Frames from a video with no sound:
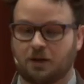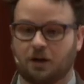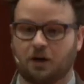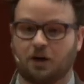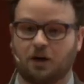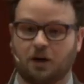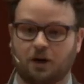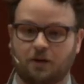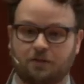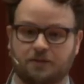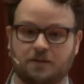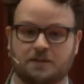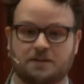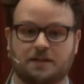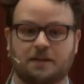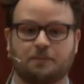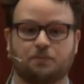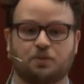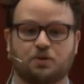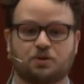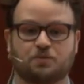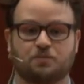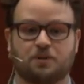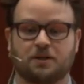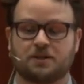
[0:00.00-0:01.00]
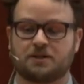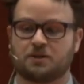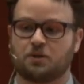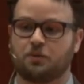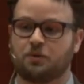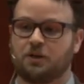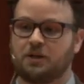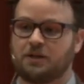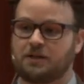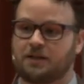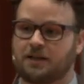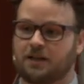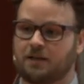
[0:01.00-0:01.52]
of the sample space. So
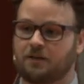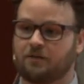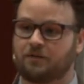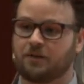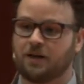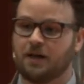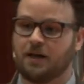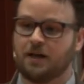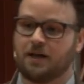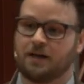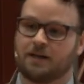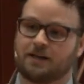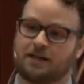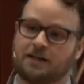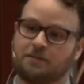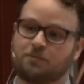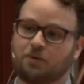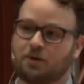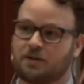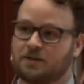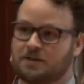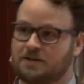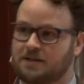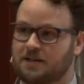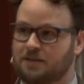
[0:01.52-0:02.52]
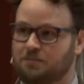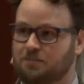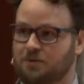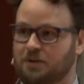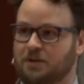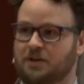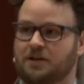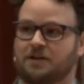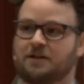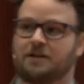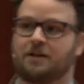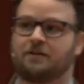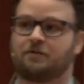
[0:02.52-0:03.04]
we need to kind of keep on
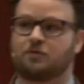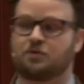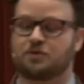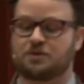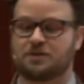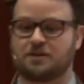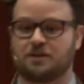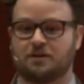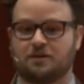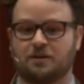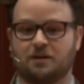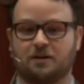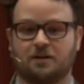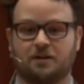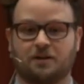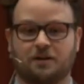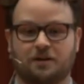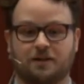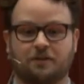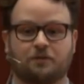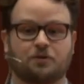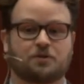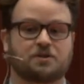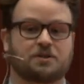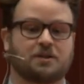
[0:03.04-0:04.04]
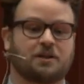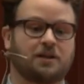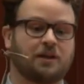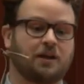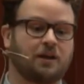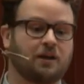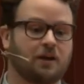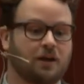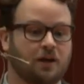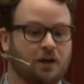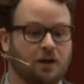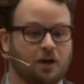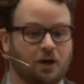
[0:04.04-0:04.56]
sampling a
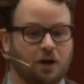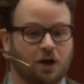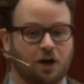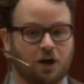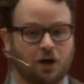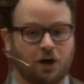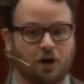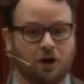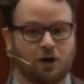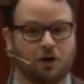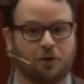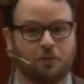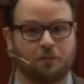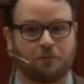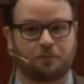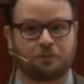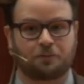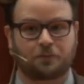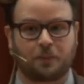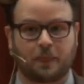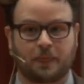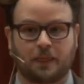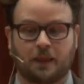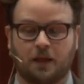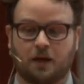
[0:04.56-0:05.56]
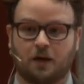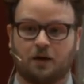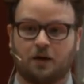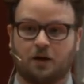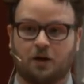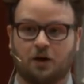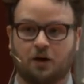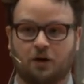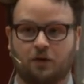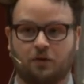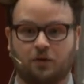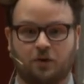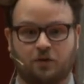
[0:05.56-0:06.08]
diversity
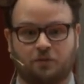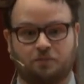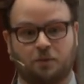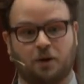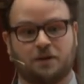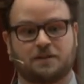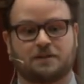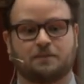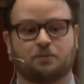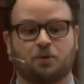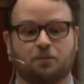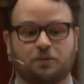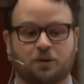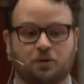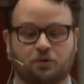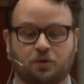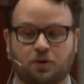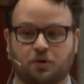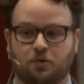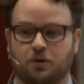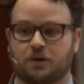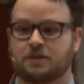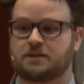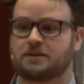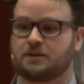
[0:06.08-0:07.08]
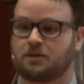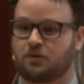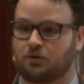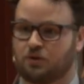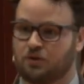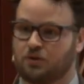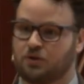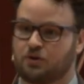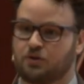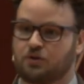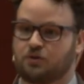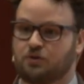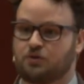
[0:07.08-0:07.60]
of possible bid requests in
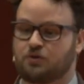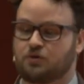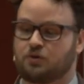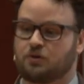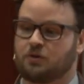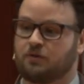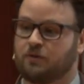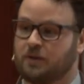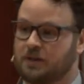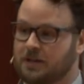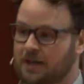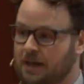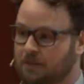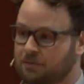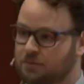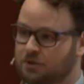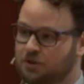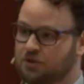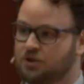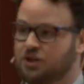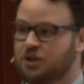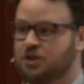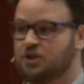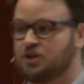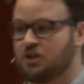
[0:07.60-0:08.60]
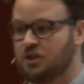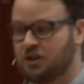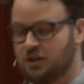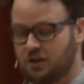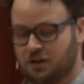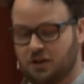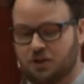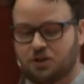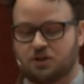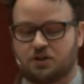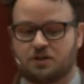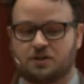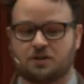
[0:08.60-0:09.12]
order to sort of adapt to changing
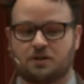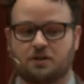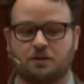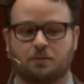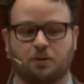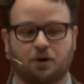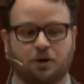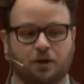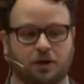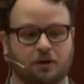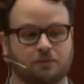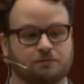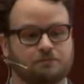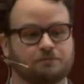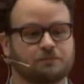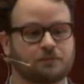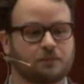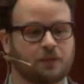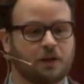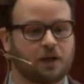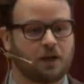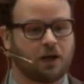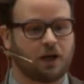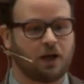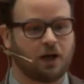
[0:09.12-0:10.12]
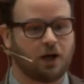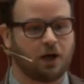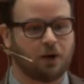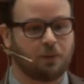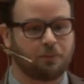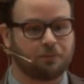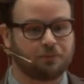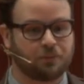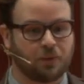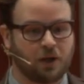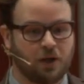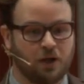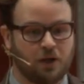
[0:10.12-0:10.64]
conditions in the market.
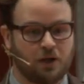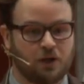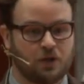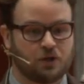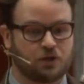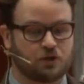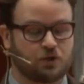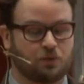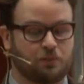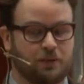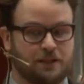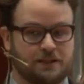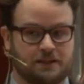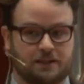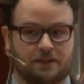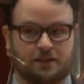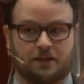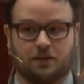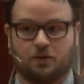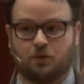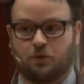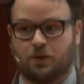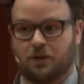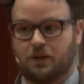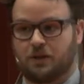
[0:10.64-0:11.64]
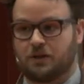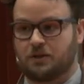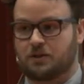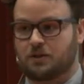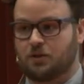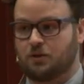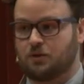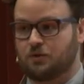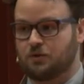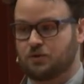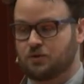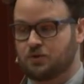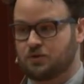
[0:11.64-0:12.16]
So basically the way this
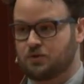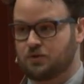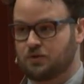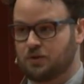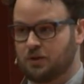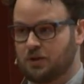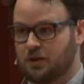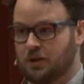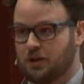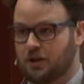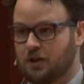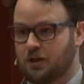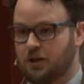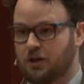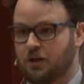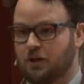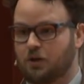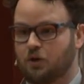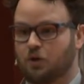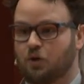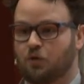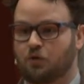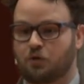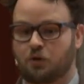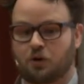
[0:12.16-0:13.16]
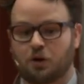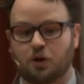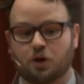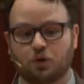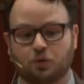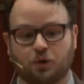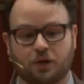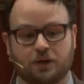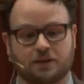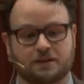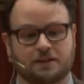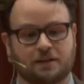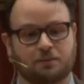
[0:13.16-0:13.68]
goes over the long
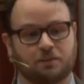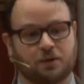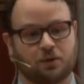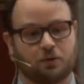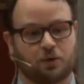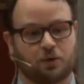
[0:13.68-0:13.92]
run is that bid